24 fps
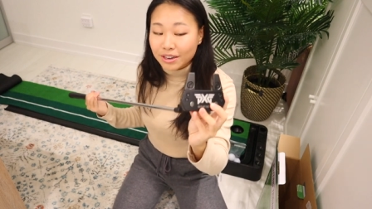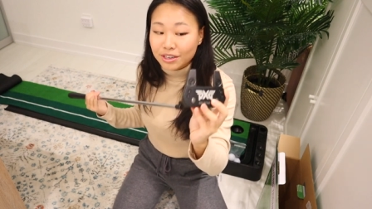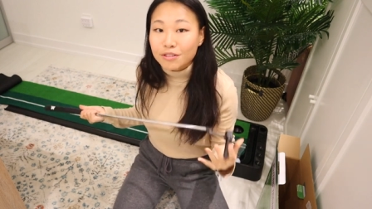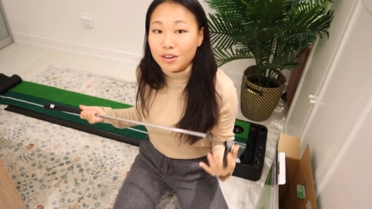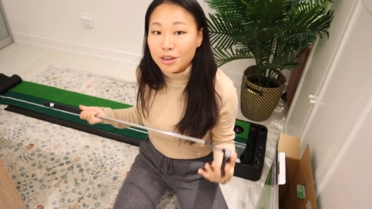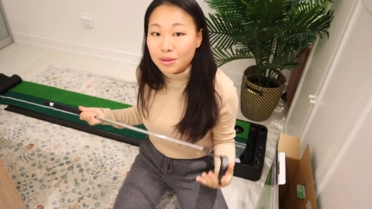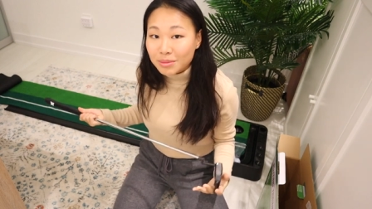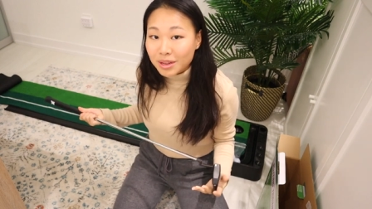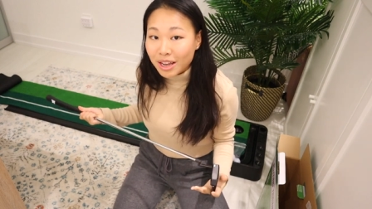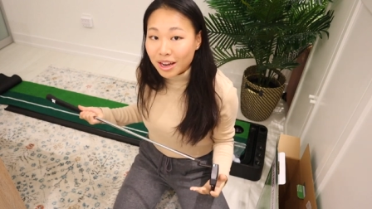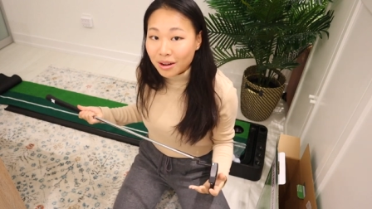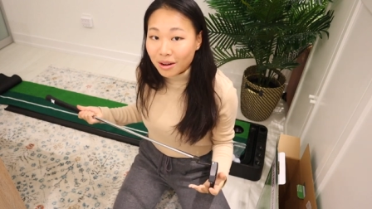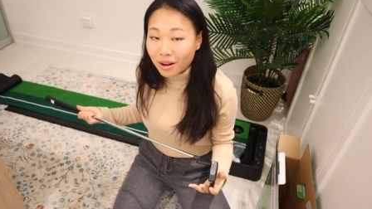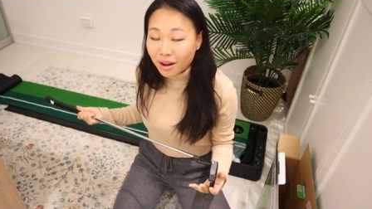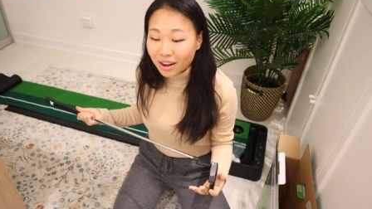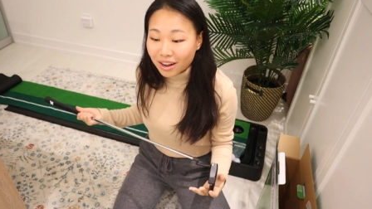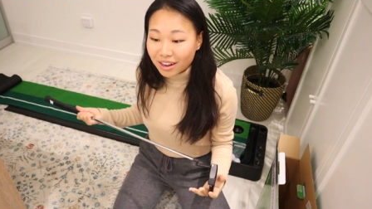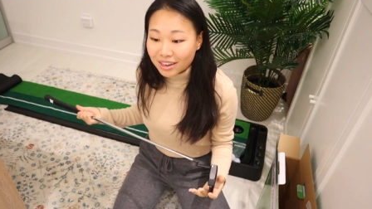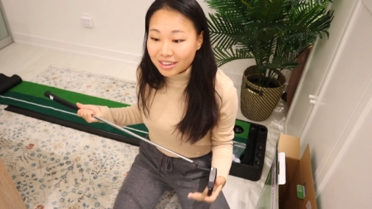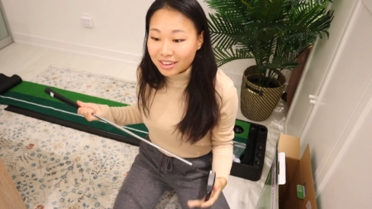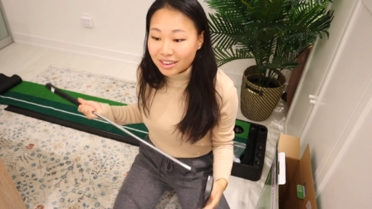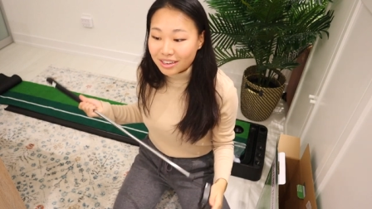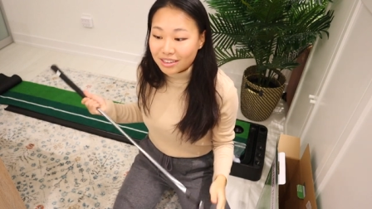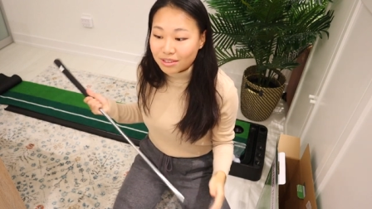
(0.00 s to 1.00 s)
From now
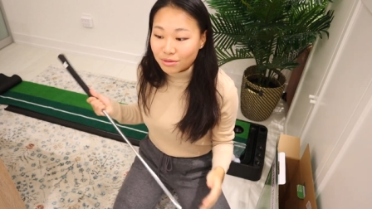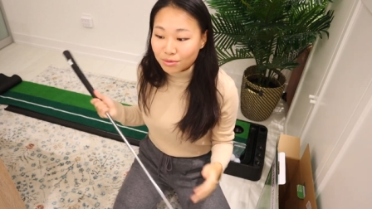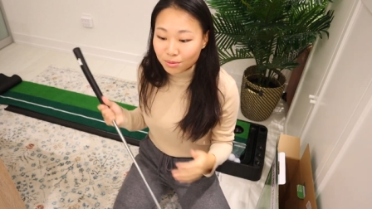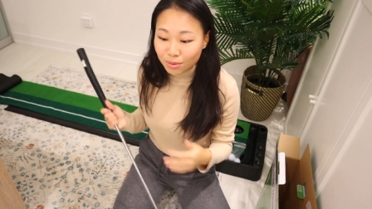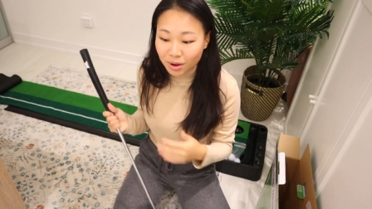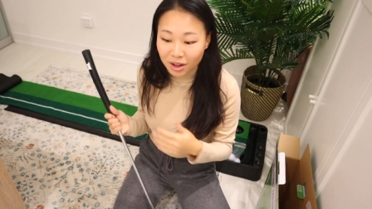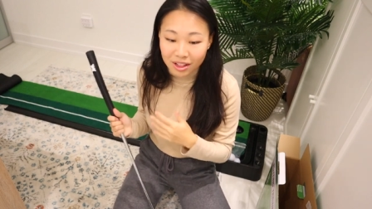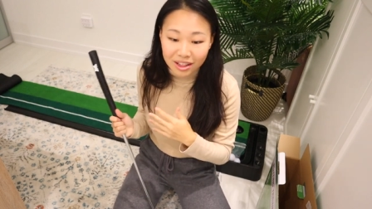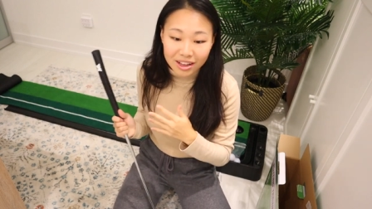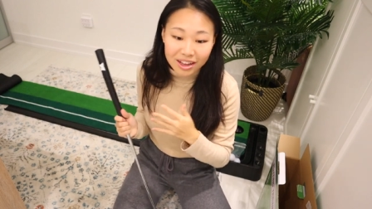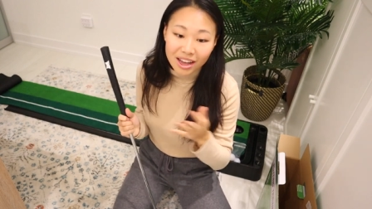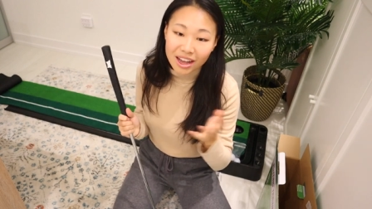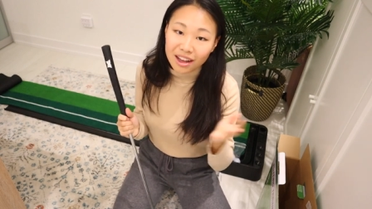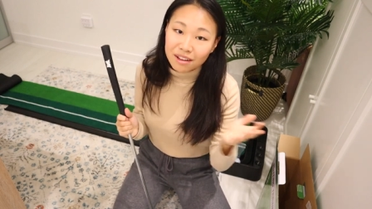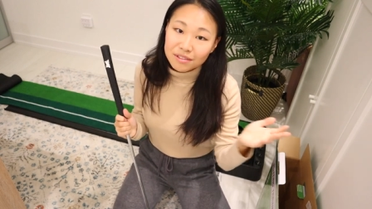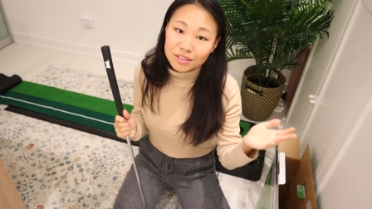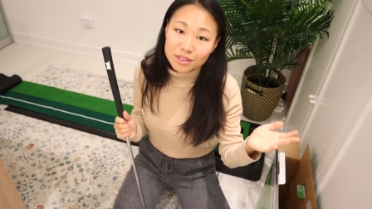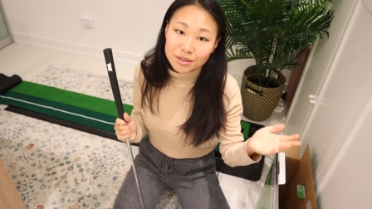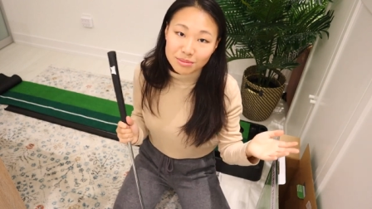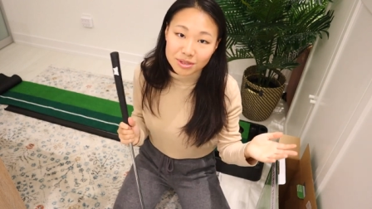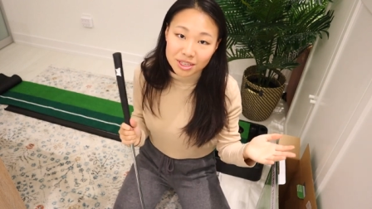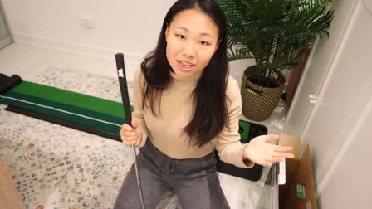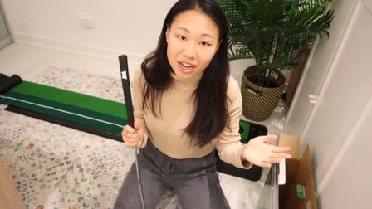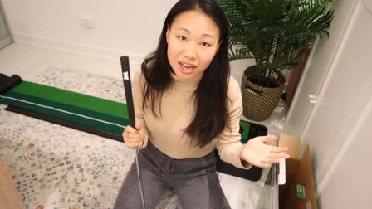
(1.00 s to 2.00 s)
on, while I have
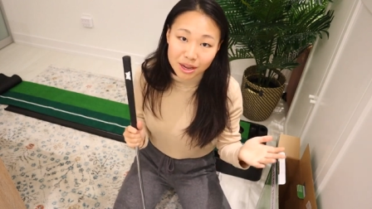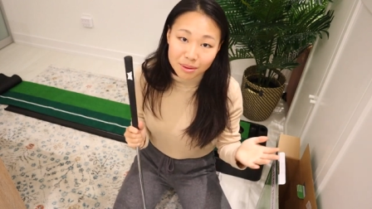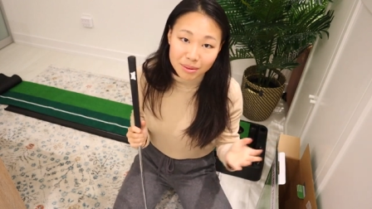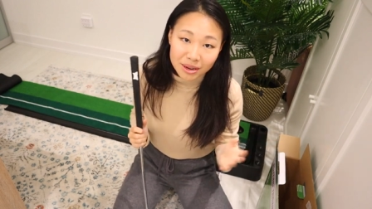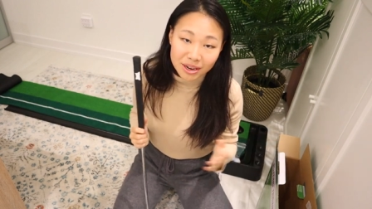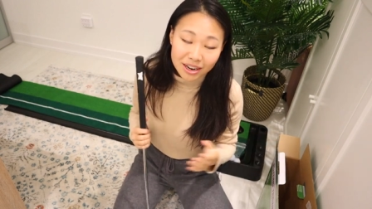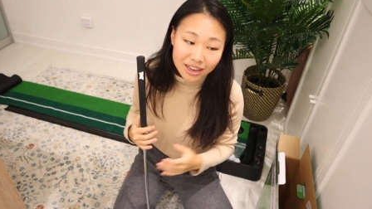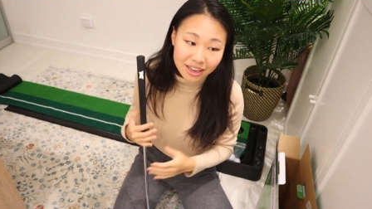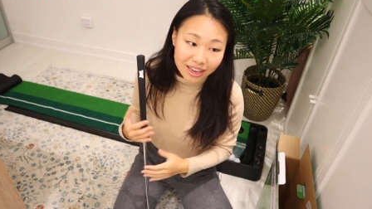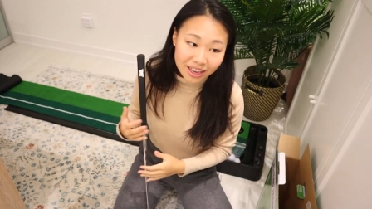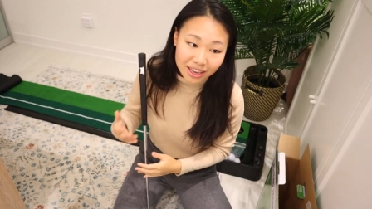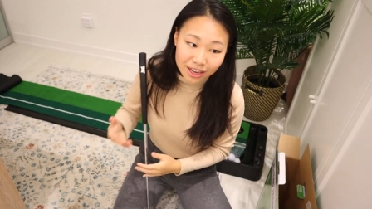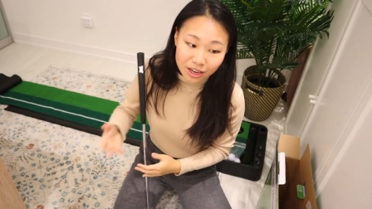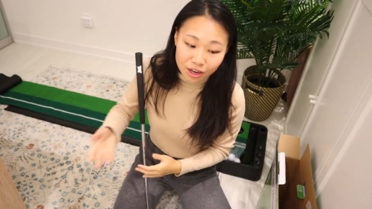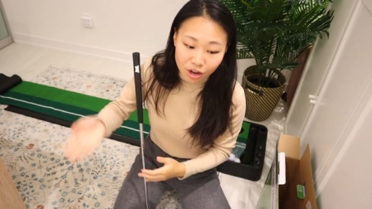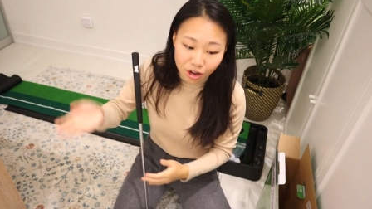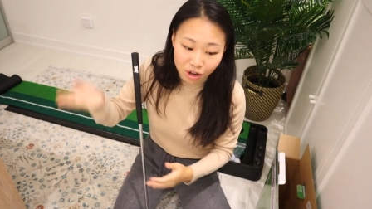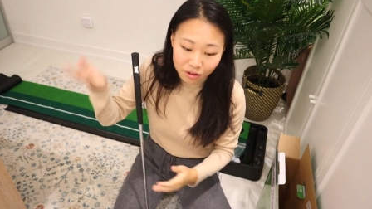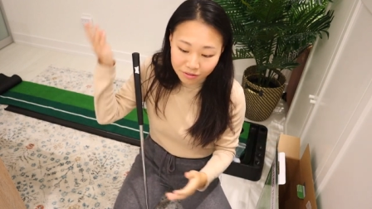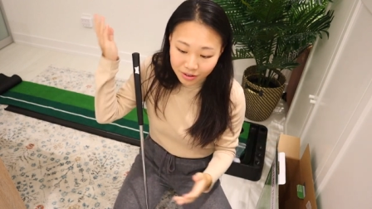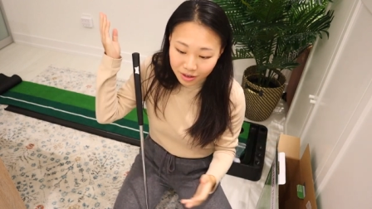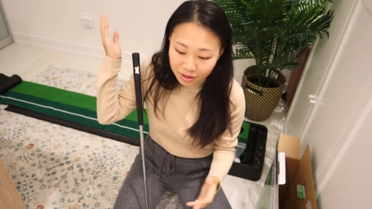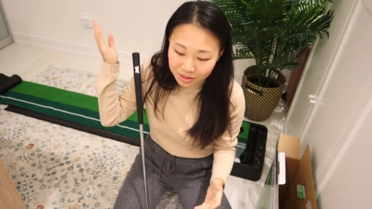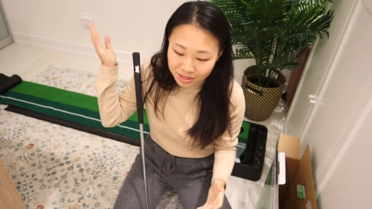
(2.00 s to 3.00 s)
some time and I can't
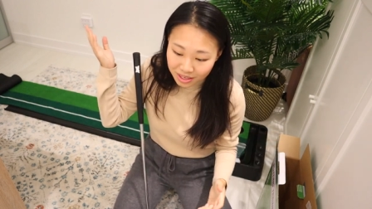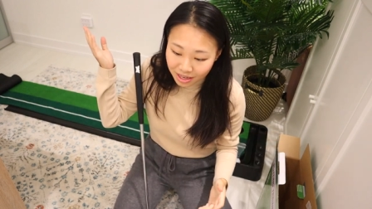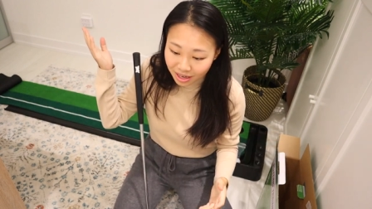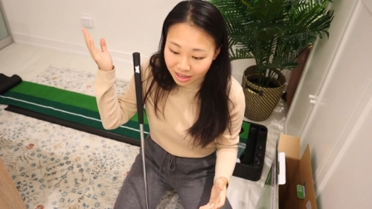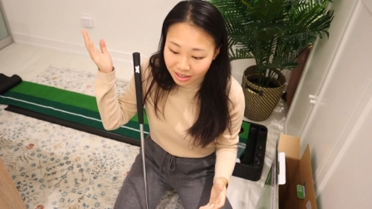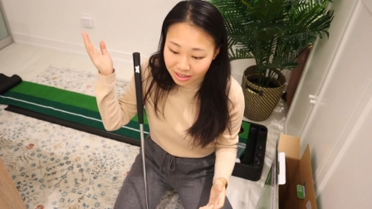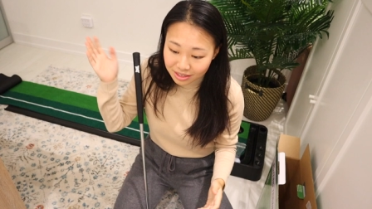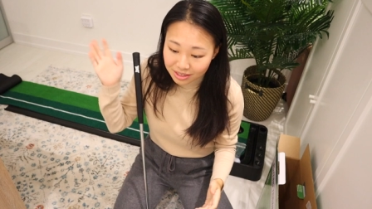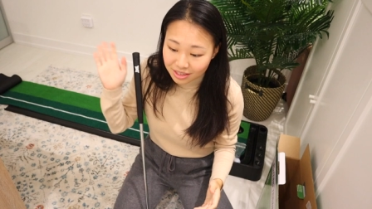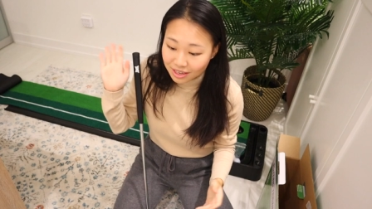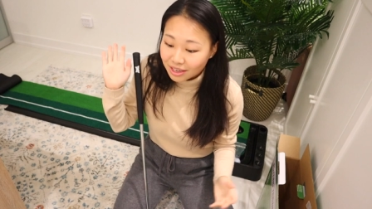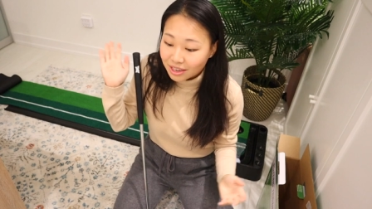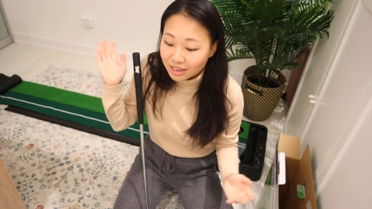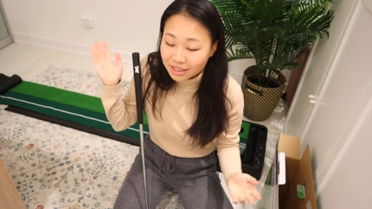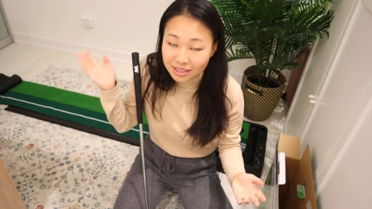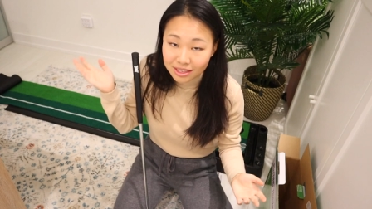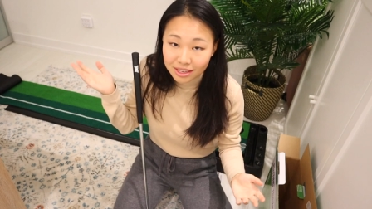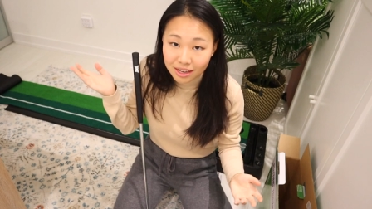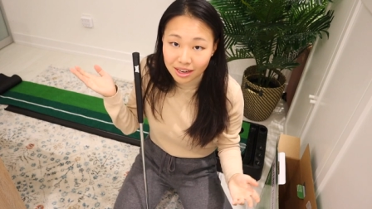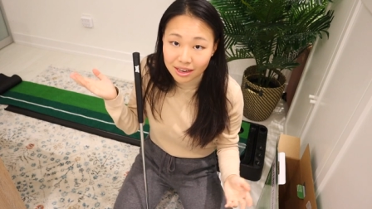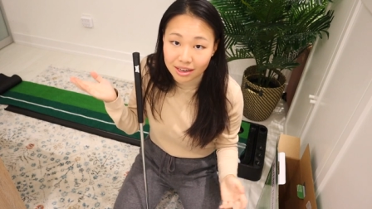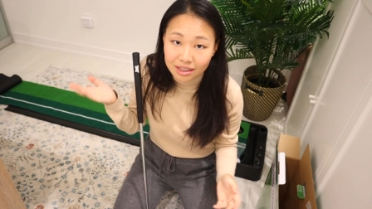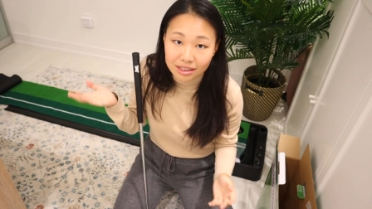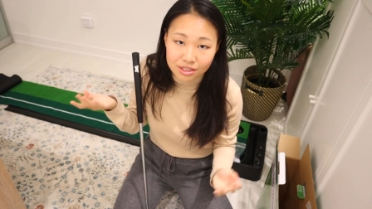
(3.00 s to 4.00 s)
golf outside, because like I
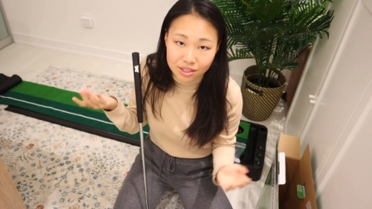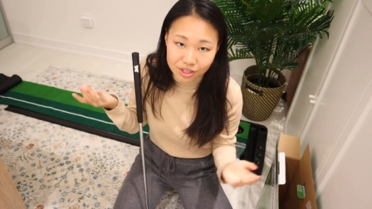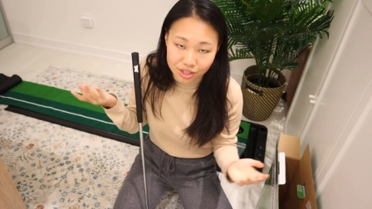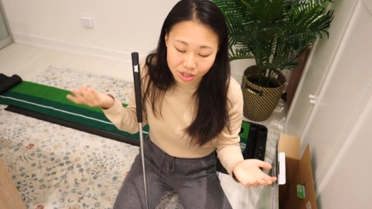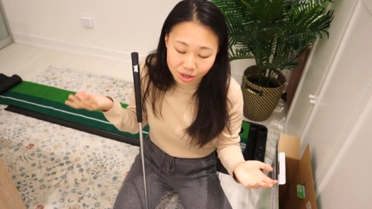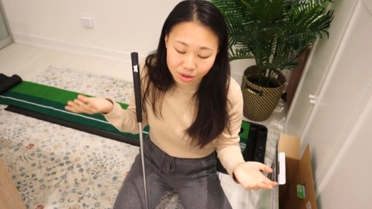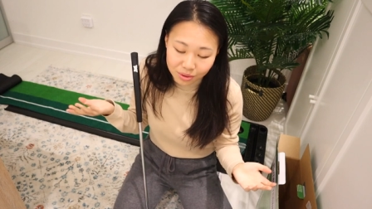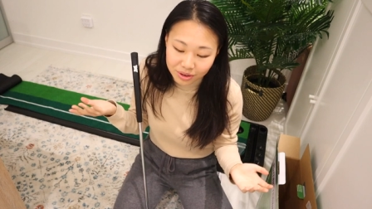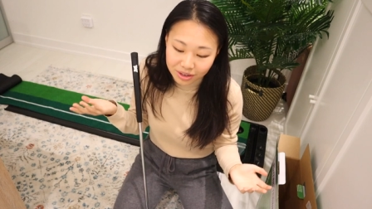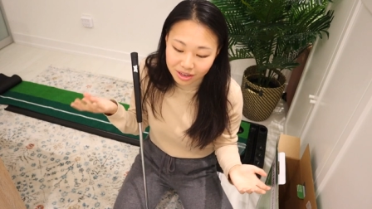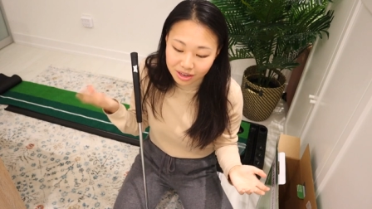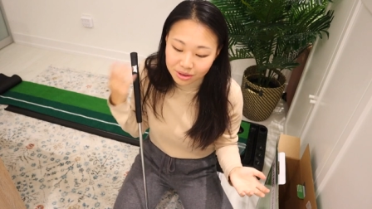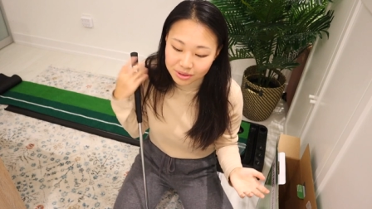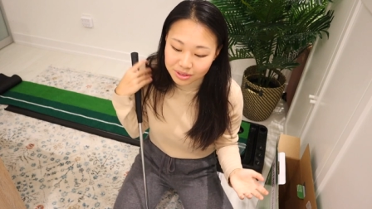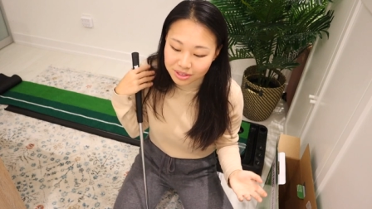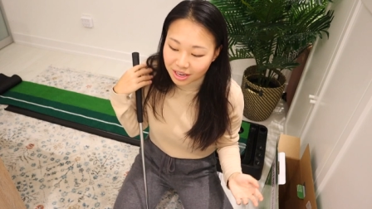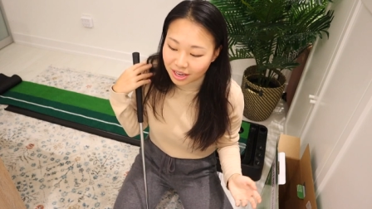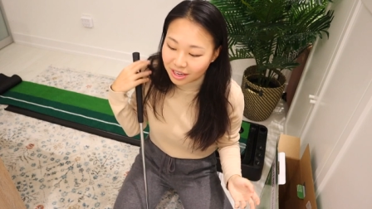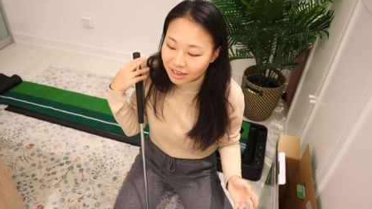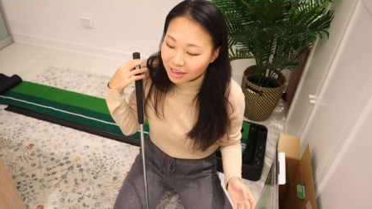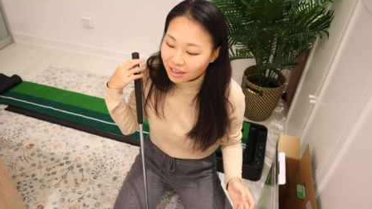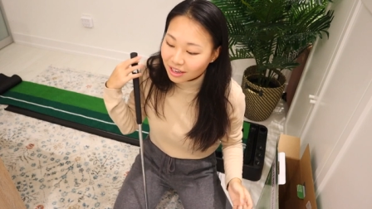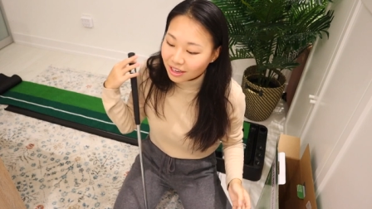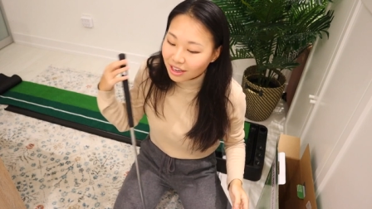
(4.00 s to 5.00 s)
said, it's snowing
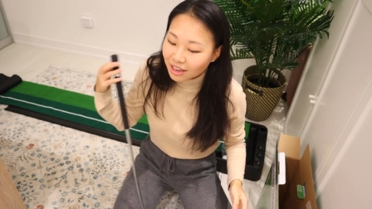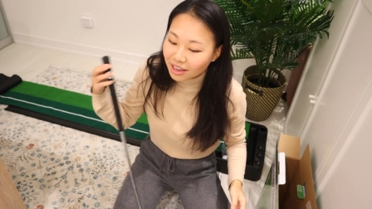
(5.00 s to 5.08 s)
outside,